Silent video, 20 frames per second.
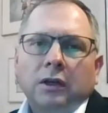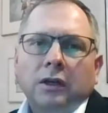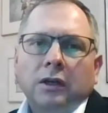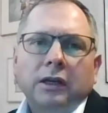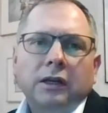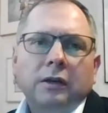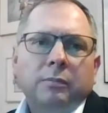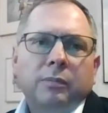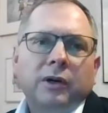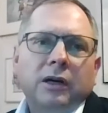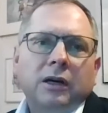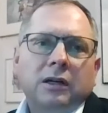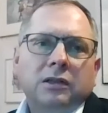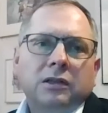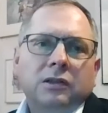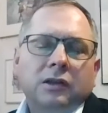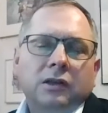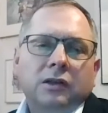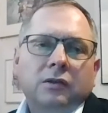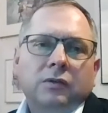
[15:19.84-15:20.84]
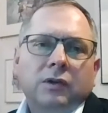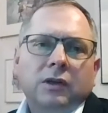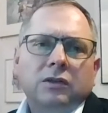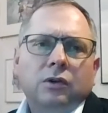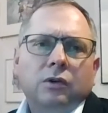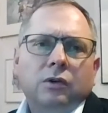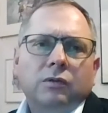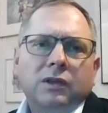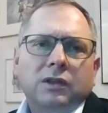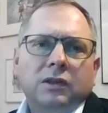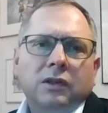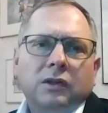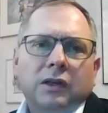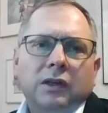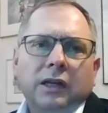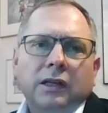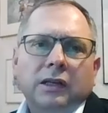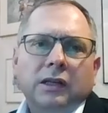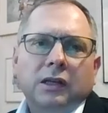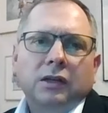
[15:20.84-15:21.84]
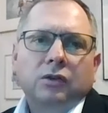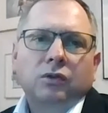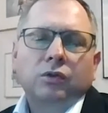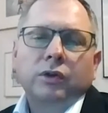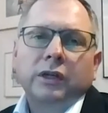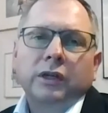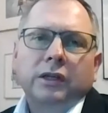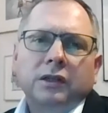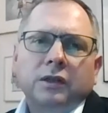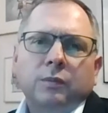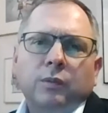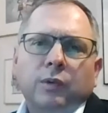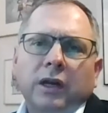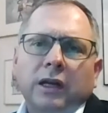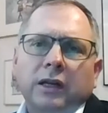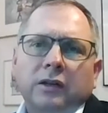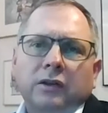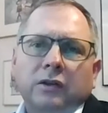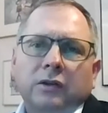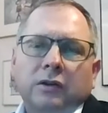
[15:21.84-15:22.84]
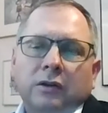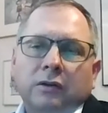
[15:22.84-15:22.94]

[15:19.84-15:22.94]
In the past, it was always the 10-year, 2-year spread.